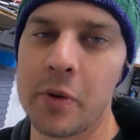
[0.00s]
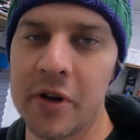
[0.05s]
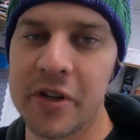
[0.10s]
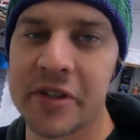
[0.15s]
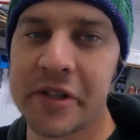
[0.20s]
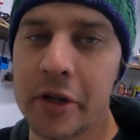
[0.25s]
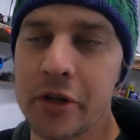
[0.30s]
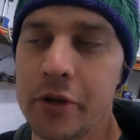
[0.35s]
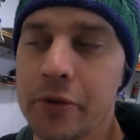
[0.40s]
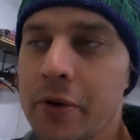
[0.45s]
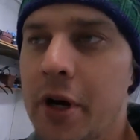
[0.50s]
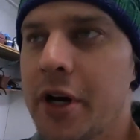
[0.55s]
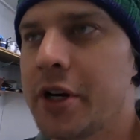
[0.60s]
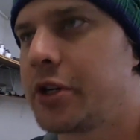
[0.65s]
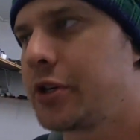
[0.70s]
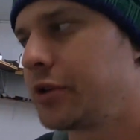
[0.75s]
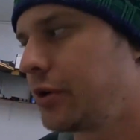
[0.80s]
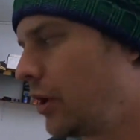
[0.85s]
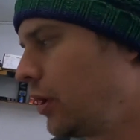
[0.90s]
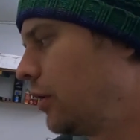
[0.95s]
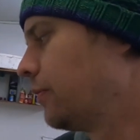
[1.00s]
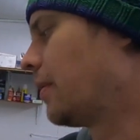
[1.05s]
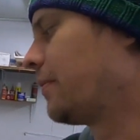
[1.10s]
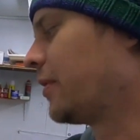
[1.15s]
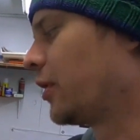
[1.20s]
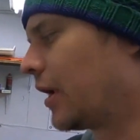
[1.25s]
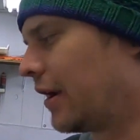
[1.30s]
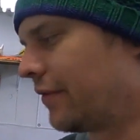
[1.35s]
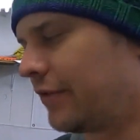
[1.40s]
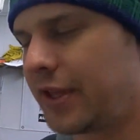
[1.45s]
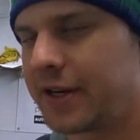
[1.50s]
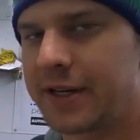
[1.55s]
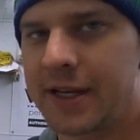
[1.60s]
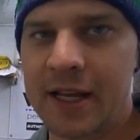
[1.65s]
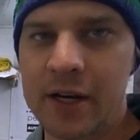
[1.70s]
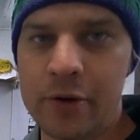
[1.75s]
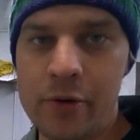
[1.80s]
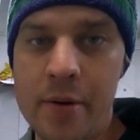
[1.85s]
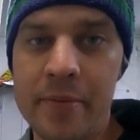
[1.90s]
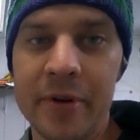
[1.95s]
we're in such a rush, when we got everything
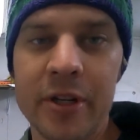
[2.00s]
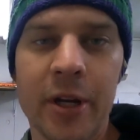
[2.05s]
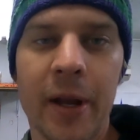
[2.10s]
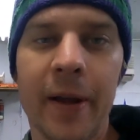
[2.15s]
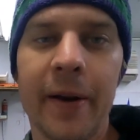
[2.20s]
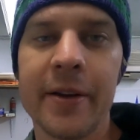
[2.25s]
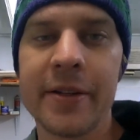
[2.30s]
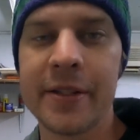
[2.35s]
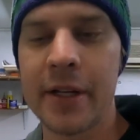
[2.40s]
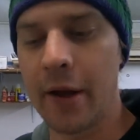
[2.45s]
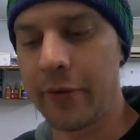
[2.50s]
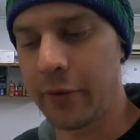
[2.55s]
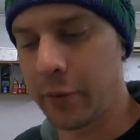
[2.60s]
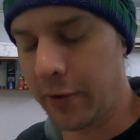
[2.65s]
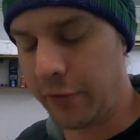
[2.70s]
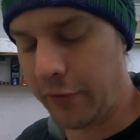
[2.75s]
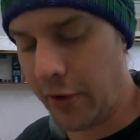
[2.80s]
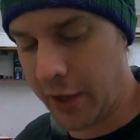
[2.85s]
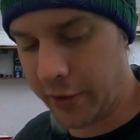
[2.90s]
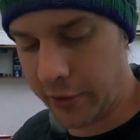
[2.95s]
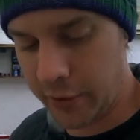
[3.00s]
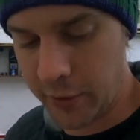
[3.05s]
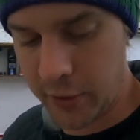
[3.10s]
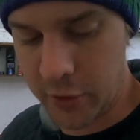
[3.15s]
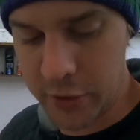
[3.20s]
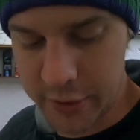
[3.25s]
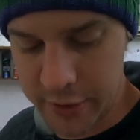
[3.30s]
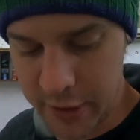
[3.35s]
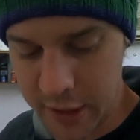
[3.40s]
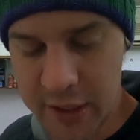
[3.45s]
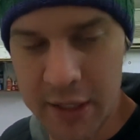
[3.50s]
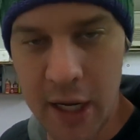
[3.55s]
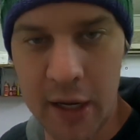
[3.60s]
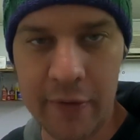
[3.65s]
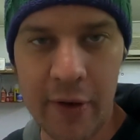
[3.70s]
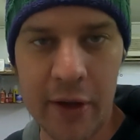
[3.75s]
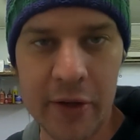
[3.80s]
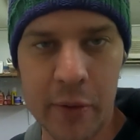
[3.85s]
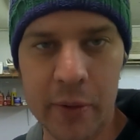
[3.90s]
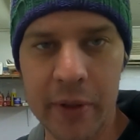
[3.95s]
down to our machinist after we found that those
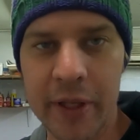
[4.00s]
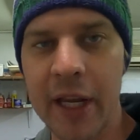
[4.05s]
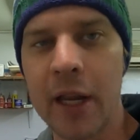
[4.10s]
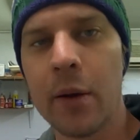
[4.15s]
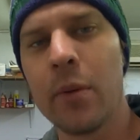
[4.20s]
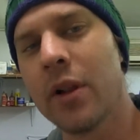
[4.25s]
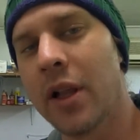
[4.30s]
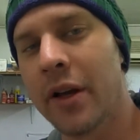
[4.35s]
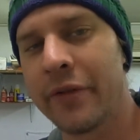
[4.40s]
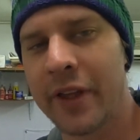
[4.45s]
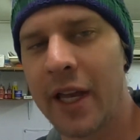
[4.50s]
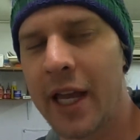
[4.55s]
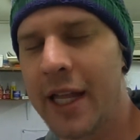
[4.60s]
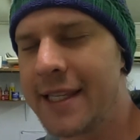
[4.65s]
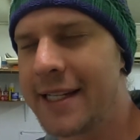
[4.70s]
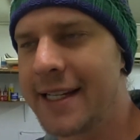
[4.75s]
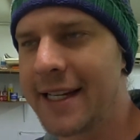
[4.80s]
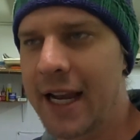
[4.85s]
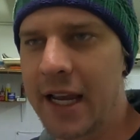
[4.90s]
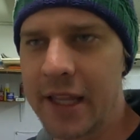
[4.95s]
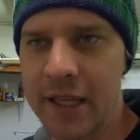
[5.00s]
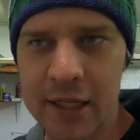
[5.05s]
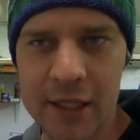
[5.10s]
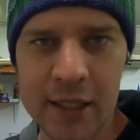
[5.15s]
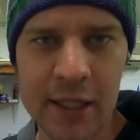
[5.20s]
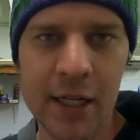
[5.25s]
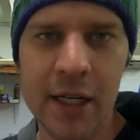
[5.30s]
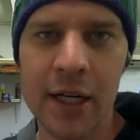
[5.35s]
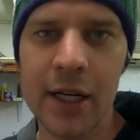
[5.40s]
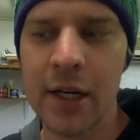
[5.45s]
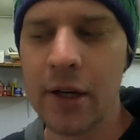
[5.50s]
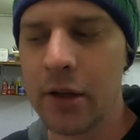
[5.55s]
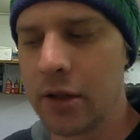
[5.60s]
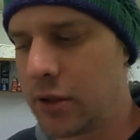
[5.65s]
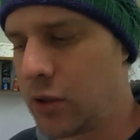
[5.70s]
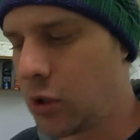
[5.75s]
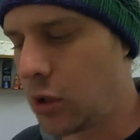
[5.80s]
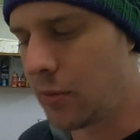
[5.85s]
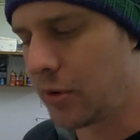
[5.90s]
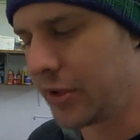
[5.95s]
intake valves were leaking, we left the heads together,
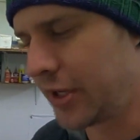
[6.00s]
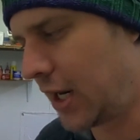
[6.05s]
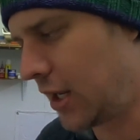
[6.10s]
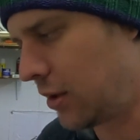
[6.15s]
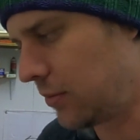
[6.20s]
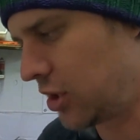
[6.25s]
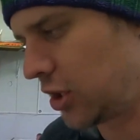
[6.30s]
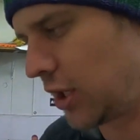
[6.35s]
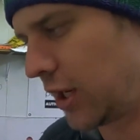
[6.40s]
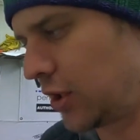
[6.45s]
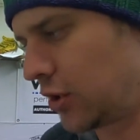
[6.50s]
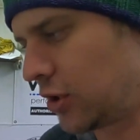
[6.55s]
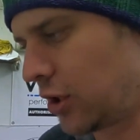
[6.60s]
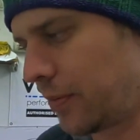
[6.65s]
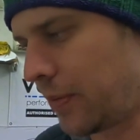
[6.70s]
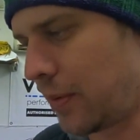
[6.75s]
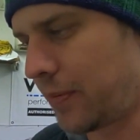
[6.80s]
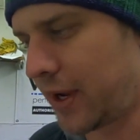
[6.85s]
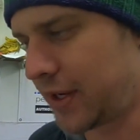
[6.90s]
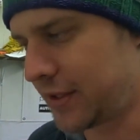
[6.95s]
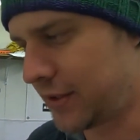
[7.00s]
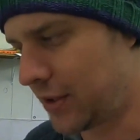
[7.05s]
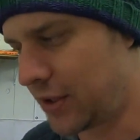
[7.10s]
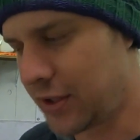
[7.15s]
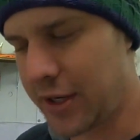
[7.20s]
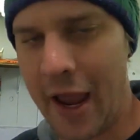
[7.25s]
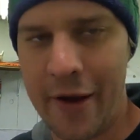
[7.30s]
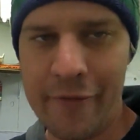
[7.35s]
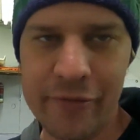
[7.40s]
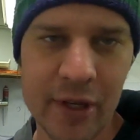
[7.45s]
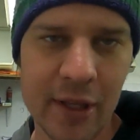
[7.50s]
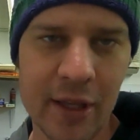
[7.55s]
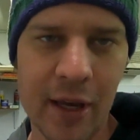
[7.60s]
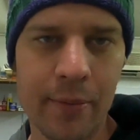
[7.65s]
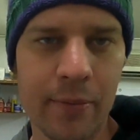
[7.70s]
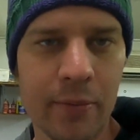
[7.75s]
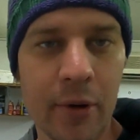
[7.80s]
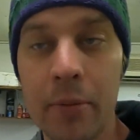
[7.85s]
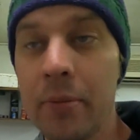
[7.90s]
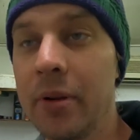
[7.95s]
took them all down to the machine shop, and basically just gave them to
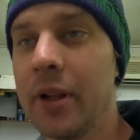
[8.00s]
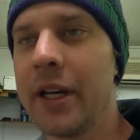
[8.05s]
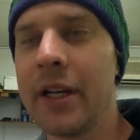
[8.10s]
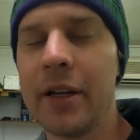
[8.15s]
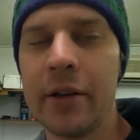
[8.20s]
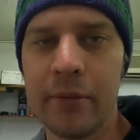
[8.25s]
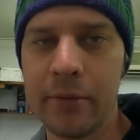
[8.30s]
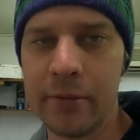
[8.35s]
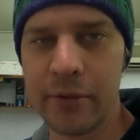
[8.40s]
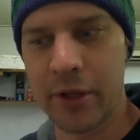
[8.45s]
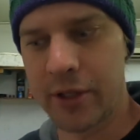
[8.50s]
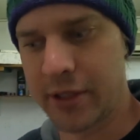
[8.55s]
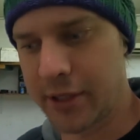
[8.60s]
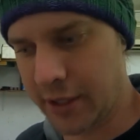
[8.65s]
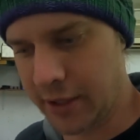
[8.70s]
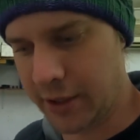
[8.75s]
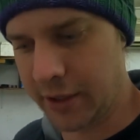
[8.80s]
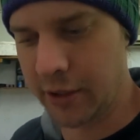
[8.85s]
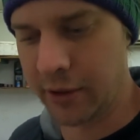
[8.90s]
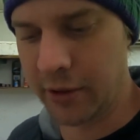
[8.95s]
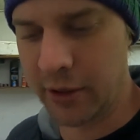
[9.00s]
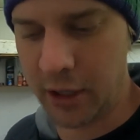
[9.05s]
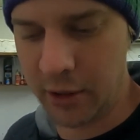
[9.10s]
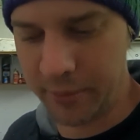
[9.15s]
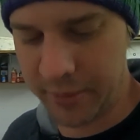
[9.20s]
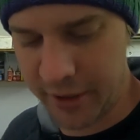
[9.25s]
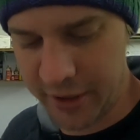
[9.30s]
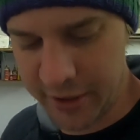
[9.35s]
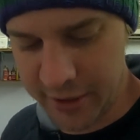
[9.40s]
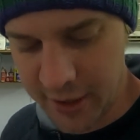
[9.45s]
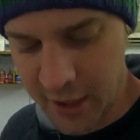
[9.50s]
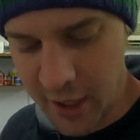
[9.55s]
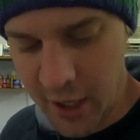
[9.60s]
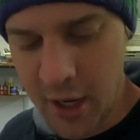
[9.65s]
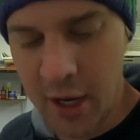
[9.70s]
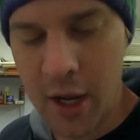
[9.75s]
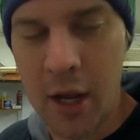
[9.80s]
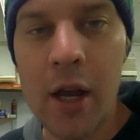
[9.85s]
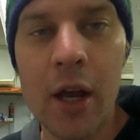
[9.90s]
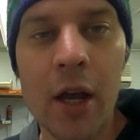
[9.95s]
them complete. It was just like, you know, can you please
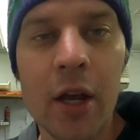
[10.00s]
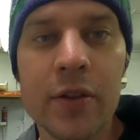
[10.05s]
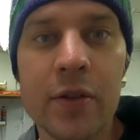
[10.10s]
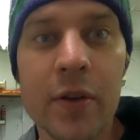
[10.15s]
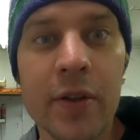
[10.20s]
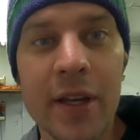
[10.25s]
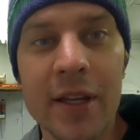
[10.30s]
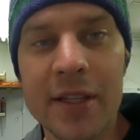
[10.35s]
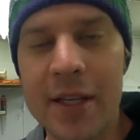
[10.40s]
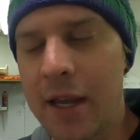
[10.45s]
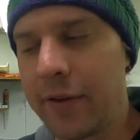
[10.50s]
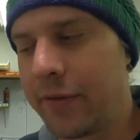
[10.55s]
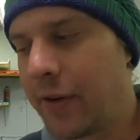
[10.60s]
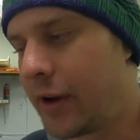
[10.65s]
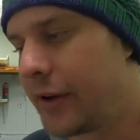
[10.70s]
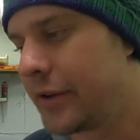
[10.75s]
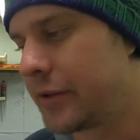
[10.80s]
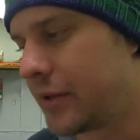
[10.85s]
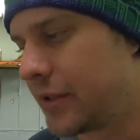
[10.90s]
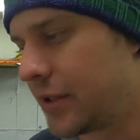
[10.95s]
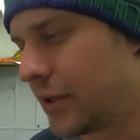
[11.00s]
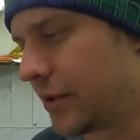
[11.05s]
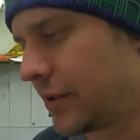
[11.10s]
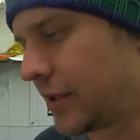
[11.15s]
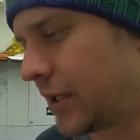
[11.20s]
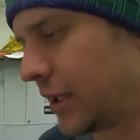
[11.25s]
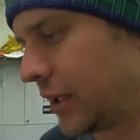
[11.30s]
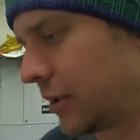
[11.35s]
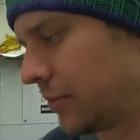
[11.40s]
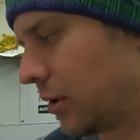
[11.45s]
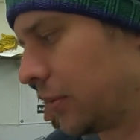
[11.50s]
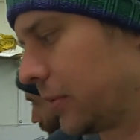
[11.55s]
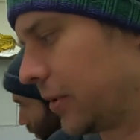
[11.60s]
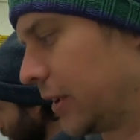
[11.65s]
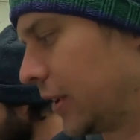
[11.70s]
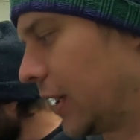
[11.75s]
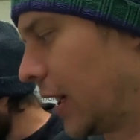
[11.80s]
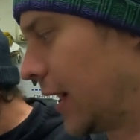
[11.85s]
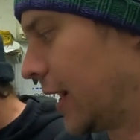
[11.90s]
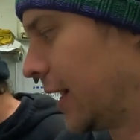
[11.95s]
do the intake valves because they're not sealing
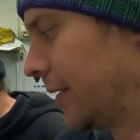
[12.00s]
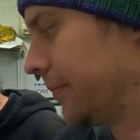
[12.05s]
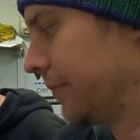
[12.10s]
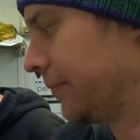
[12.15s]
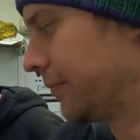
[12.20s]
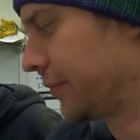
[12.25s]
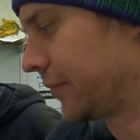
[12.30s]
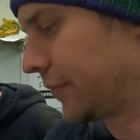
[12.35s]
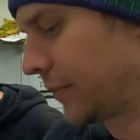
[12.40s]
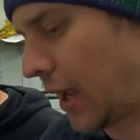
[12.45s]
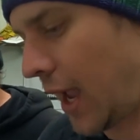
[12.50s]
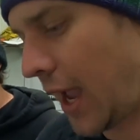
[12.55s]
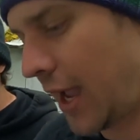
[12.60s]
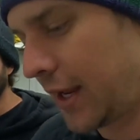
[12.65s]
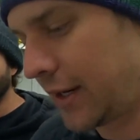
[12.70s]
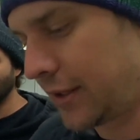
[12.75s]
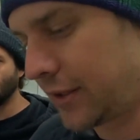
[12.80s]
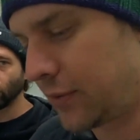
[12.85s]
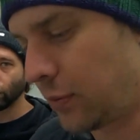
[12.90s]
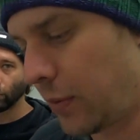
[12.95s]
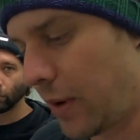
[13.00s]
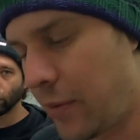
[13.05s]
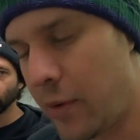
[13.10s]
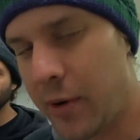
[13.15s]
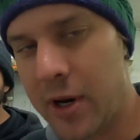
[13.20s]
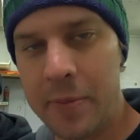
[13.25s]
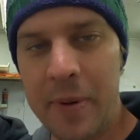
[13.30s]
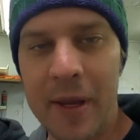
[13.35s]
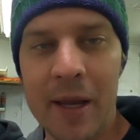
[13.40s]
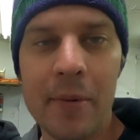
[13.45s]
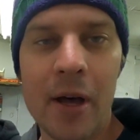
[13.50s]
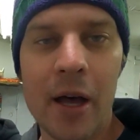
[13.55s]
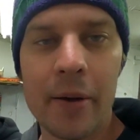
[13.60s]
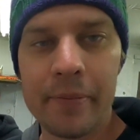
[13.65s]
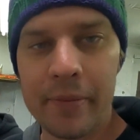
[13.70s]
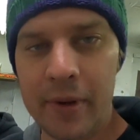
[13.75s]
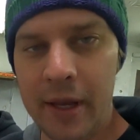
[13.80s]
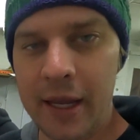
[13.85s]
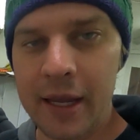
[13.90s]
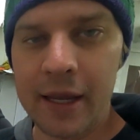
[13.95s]
properly. And when we went to pick them
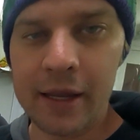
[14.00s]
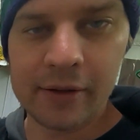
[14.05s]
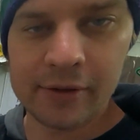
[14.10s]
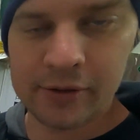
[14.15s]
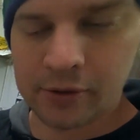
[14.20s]
up, he